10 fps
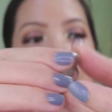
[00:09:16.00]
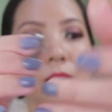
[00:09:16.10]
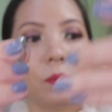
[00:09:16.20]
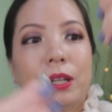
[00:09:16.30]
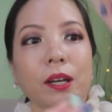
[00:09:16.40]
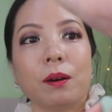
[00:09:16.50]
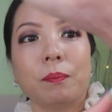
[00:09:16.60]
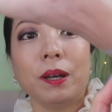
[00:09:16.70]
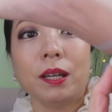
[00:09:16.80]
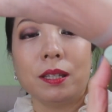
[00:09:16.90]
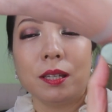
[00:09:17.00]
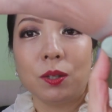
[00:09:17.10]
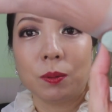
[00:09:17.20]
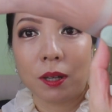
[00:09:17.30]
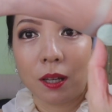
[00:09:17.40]
And when I compare
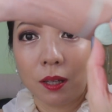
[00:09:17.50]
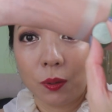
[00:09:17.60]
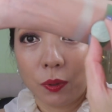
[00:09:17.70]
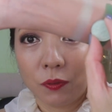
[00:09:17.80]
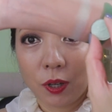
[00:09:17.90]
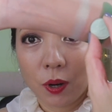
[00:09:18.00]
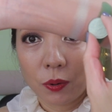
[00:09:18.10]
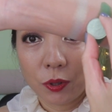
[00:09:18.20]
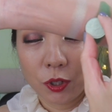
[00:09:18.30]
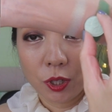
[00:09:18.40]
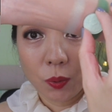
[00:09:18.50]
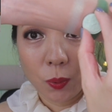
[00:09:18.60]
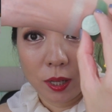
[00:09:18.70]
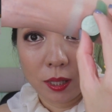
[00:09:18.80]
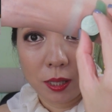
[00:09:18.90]
this dupe color with the original
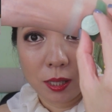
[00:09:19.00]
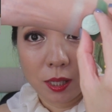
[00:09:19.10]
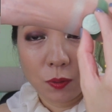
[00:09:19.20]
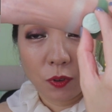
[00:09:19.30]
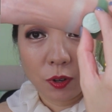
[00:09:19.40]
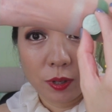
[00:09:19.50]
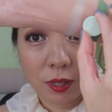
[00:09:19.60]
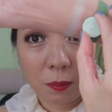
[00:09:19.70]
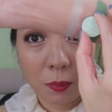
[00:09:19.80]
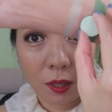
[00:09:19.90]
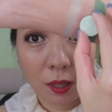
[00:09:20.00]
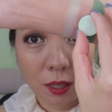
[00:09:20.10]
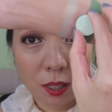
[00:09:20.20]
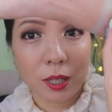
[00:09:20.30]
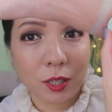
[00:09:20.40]
one, it seems very
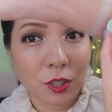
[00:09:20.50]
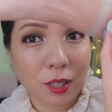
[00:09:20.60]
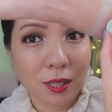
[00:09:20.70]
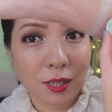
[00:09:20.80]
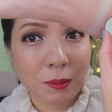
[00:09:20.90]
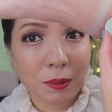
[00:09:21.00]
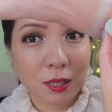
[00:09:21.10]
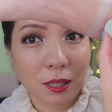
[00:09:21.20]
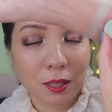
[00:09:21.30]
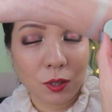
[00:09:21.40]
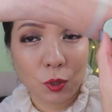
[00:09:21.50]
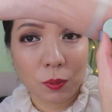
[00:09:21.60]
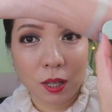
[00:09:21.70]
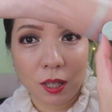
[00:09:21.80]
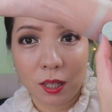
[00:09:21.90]
similar, but it just seems that the
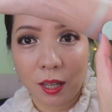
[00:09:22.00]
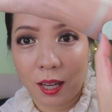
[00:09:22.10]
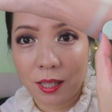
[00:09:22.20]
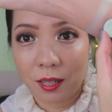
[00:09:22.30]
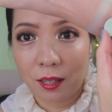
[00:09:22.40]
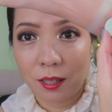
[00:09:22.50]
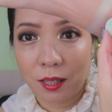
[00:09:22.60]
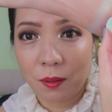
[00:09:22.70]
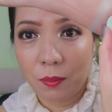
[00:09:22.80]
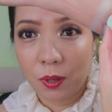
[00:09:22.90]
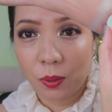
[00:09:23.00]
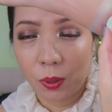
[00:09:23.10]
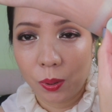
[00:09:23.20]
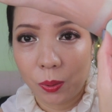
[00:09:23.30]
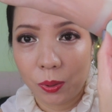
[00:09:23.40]
dupe color has a little more
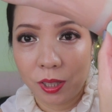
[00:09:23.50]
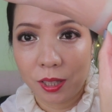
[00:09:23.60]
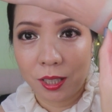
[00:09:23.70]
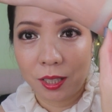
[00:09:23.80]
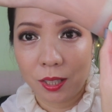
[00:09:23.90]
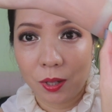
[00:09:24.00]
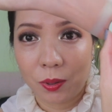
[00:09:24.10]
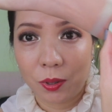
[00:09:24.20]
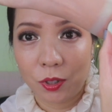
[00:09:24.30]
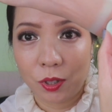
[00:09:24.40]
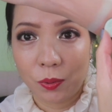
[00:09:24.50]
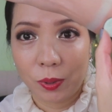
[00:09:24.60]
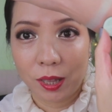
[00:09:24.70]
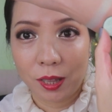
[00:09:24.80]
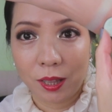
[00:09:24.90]
gold than the original
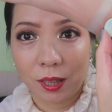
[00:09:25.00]
one.